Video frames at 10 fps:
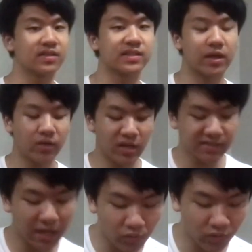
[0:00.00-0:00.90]
As scary as
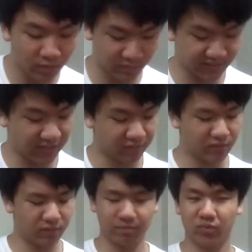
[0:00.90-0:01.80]
algorithms sound,
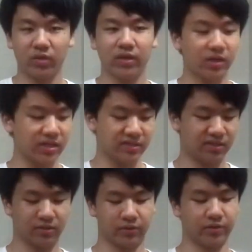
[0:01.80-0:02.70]
they're pretty easy
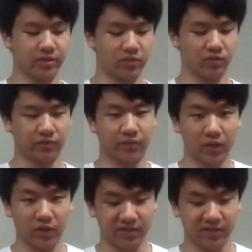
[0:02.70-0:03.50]
to learn. You follow the